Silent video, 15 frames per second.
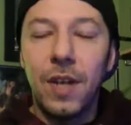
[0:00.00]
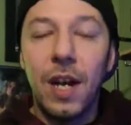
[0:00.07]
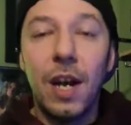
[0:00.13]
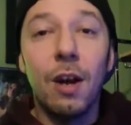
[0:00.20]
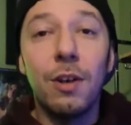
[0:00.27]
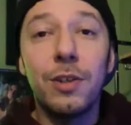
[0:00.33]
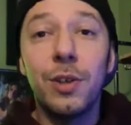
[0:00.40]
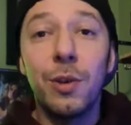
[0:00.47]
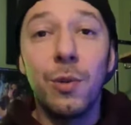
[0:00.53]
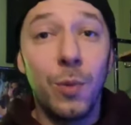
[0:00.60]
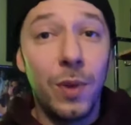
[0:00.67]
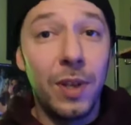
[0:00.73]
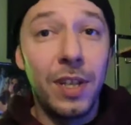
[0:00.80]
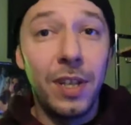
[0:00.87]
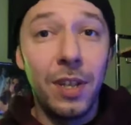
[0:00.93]
I also
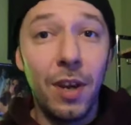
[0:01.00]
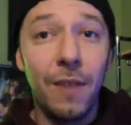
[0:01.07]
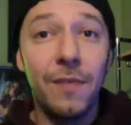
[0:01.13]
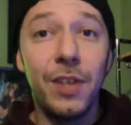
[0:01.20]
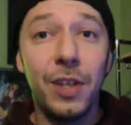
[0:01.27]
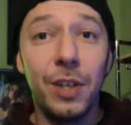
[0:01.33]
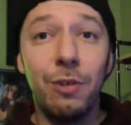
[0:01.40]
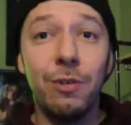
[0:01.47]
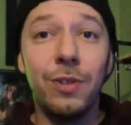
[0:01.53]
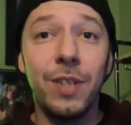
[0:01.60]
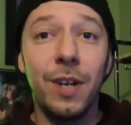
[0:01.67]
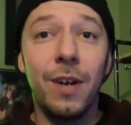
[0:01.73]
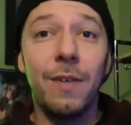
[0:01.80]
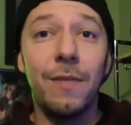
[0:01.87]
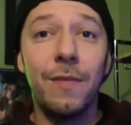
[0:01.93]
really love the use
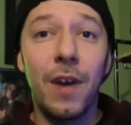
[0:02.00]
of